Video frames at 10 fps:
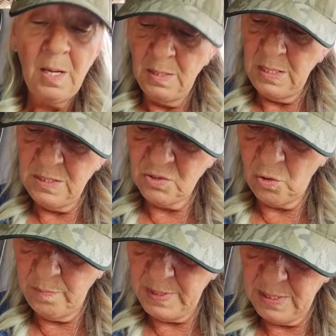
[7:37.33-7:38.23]
And he
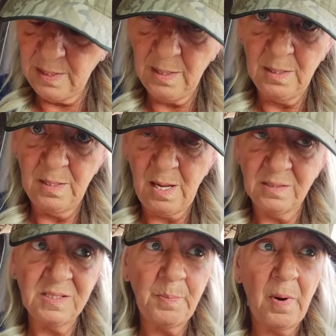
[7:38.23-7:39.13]
told me to get an
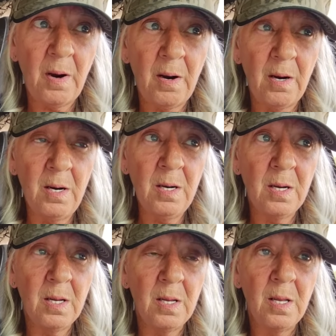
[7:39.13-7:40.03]
ESPAR,
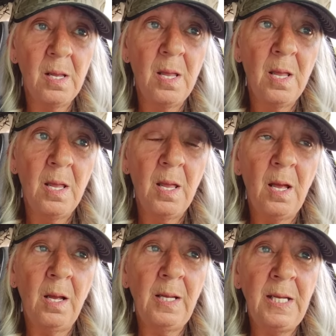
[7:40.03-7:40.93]

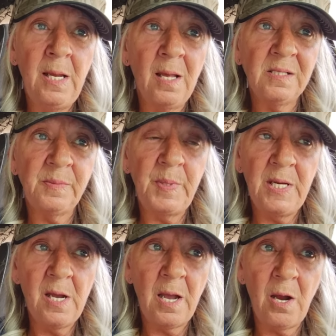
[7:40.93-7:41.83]

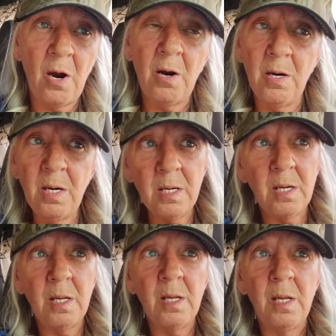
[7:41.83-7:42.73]
ESPAR.
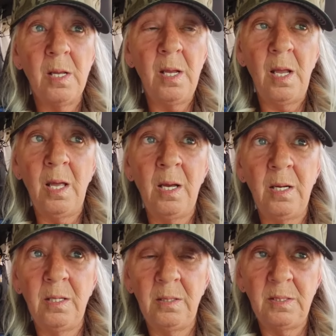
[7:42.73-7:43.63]

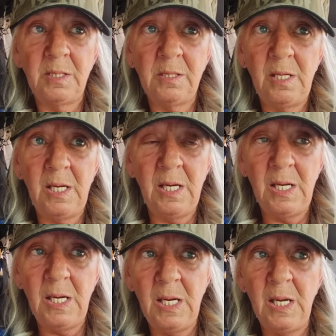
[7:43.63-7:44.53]
And
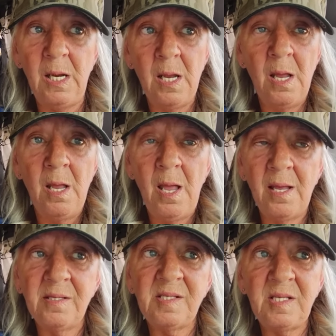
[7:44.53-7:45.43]
he
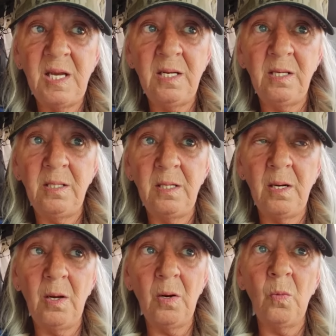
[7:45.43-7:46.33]
has
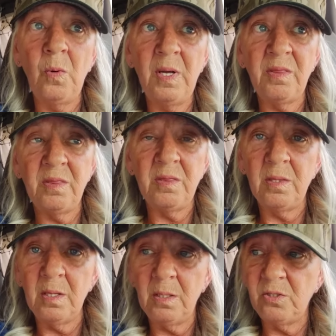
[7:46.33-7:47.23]
seen with
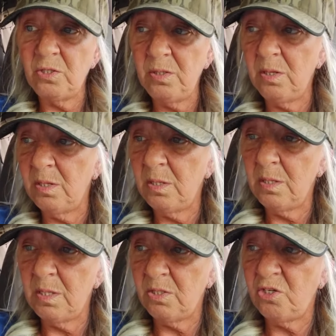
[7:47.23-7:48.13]
the
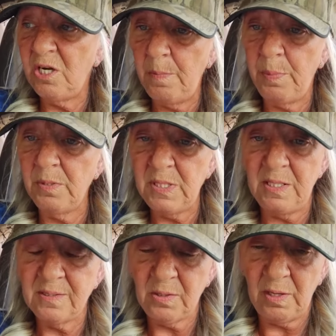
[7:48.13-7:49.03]
cheaper
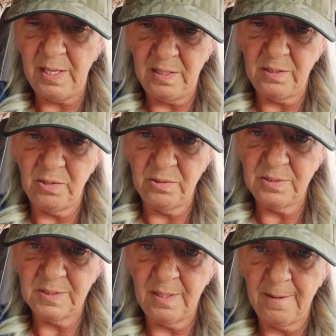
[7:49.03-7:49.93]
diesel
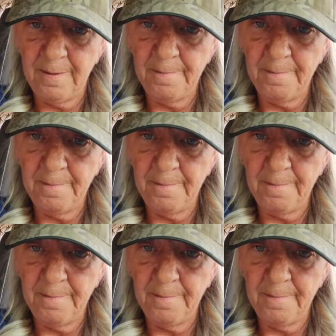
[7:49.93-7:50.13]
heaters